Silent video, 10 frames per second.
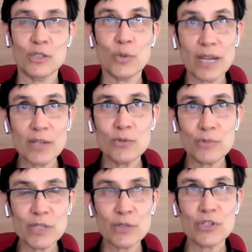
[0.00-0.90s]
Do I do
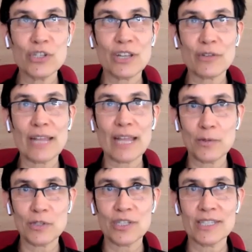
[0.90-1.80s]
research in other
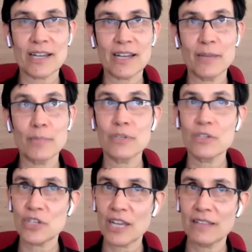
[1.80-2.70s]
languages? I
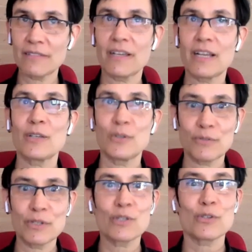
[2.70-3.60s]
appreciate the value
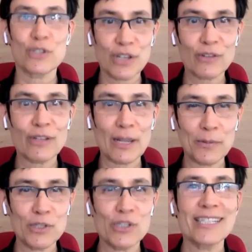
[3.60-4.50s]
of research in other
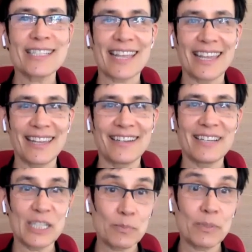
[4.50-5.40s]
languages, and
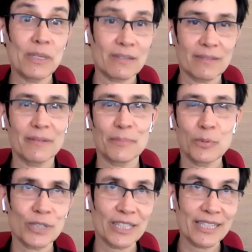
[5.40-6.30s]
I speak
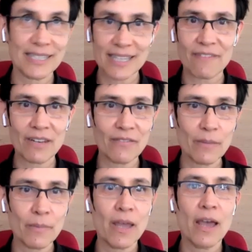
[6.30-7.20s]
poorly 7 of
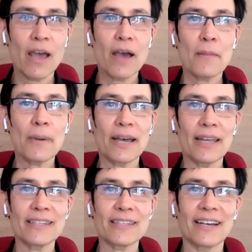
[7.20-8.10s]
them.
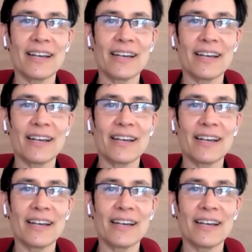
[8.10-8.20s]
But